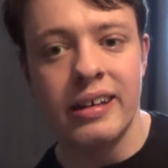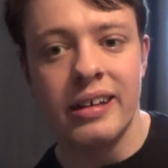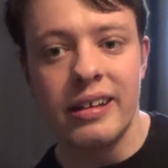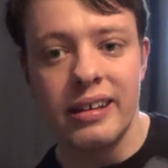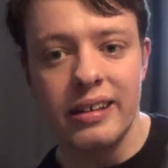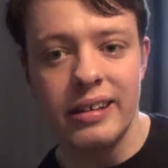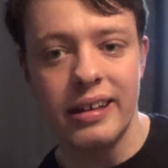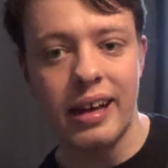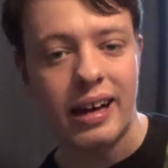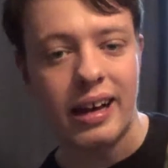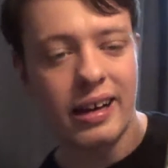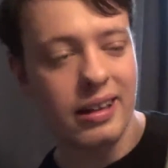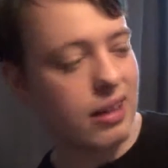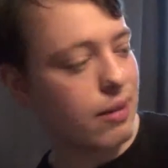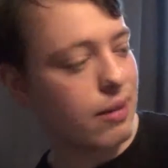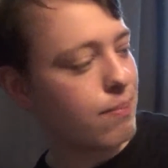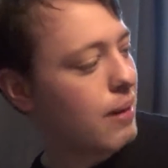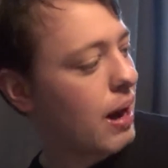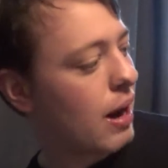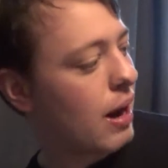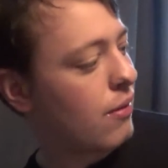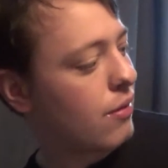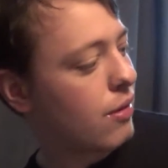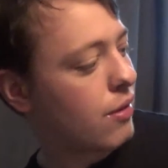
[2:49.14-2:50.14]
yeah, The
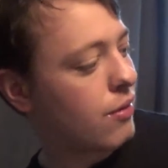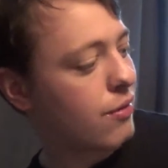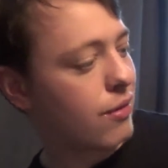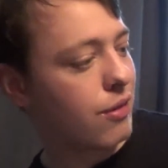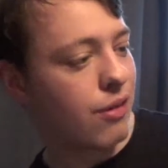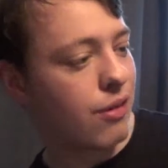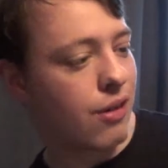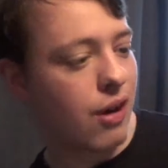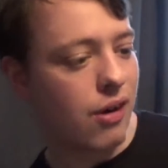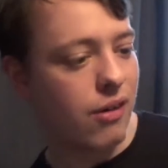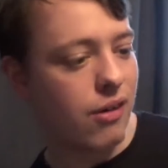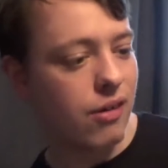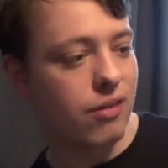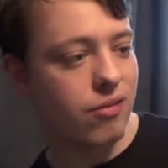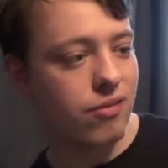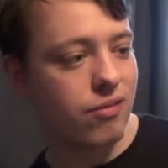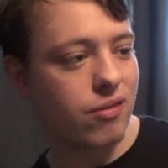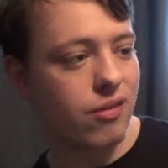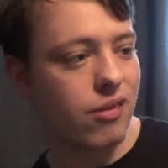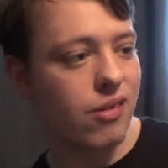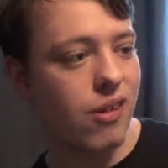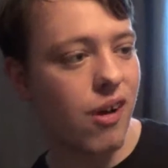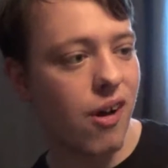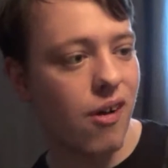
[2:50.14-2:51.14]
Power of Crow,
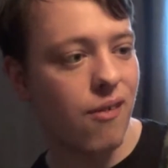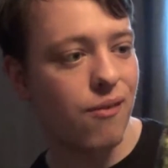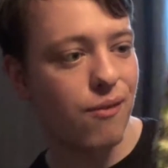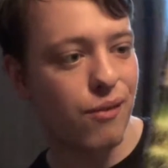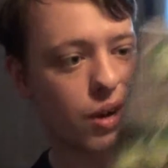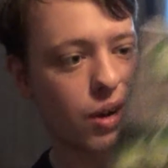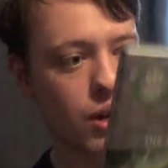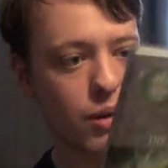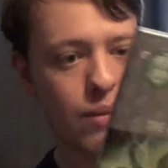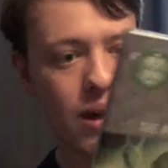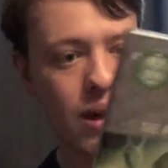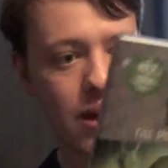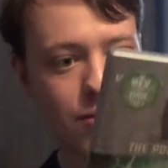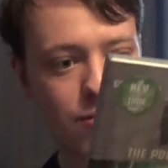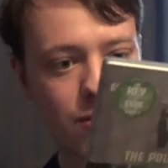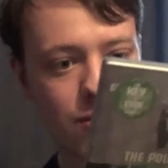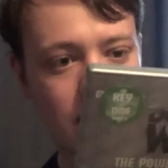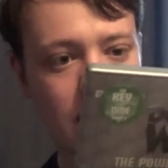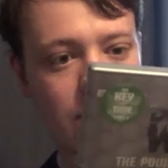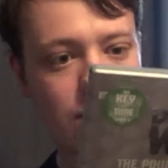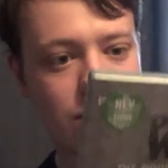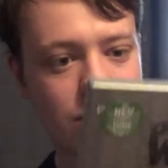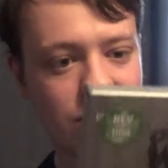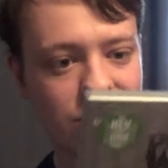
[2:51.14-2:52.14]
not one of my
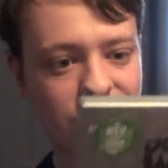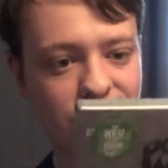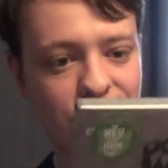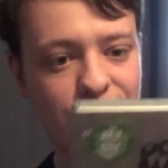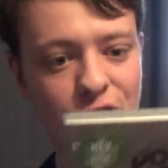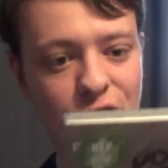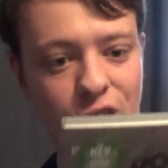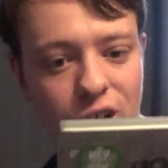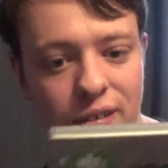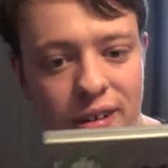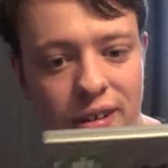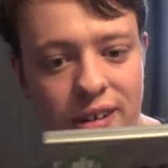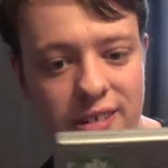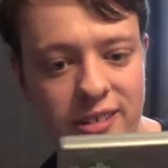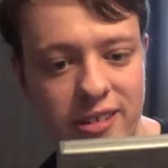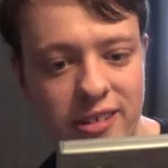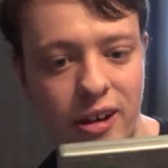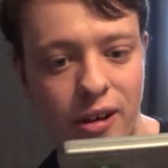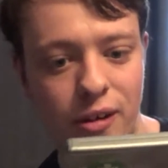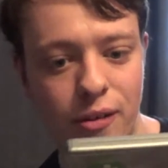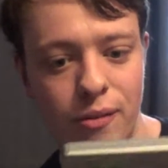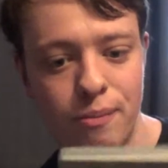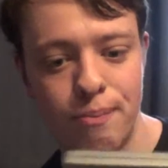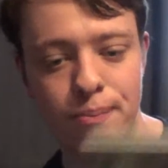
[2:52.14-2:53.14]
favourite stories
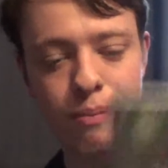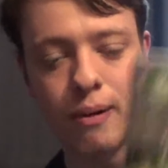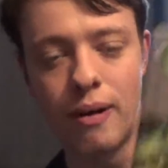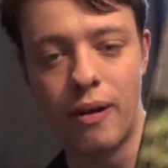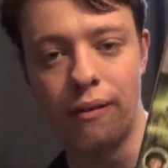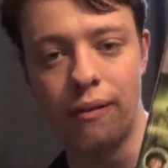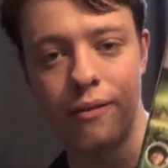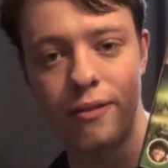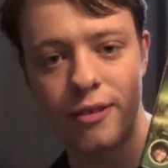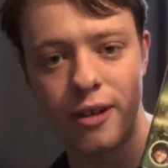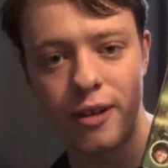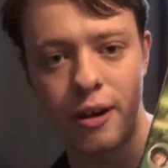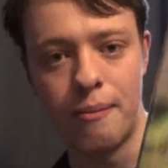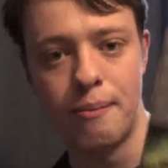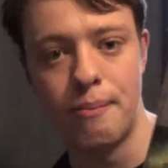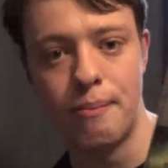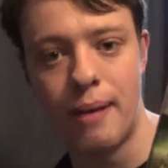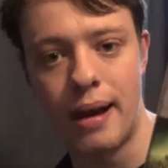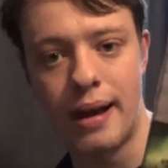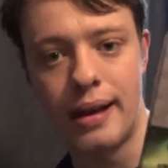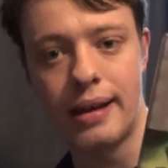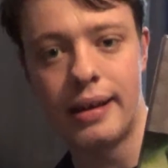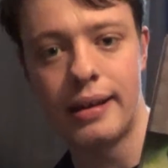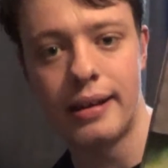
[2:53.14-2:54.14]
though, but Tom
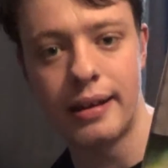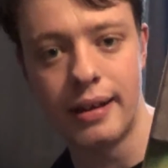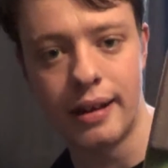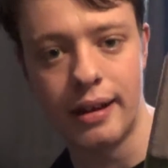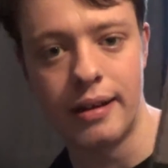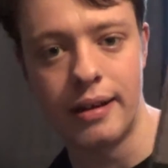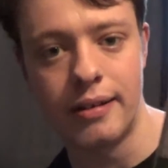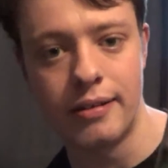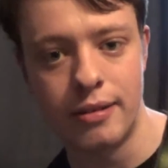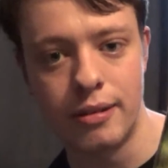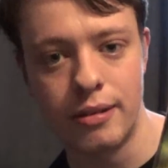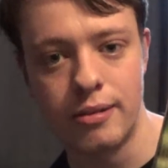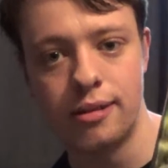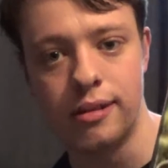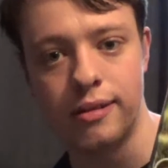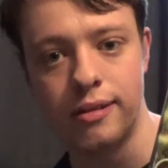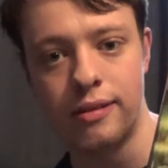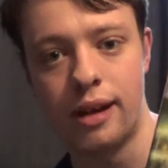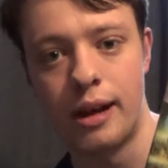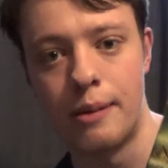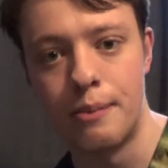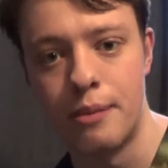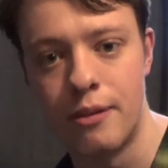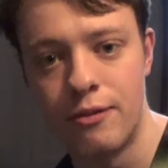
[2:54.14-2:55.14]
Baker does a
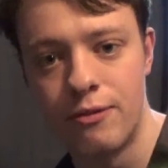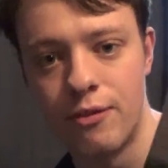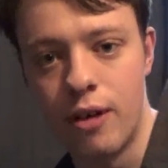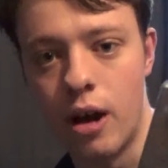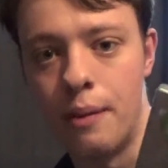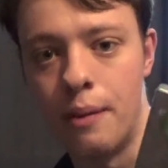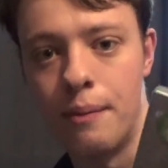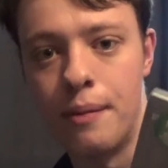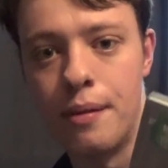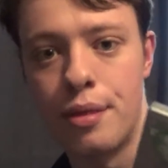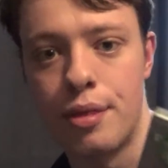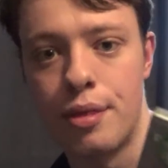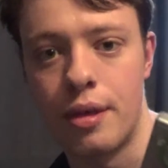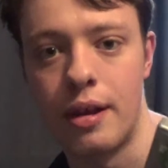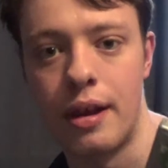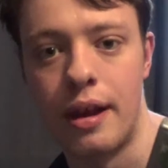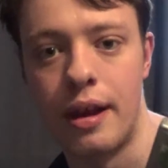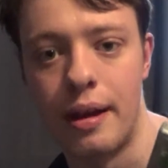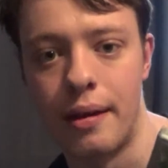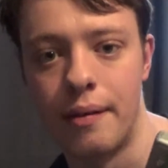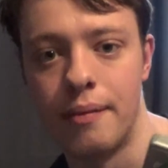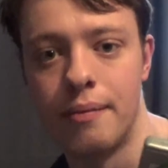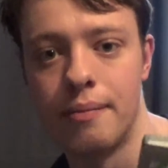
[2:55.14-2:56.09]
great performance in it.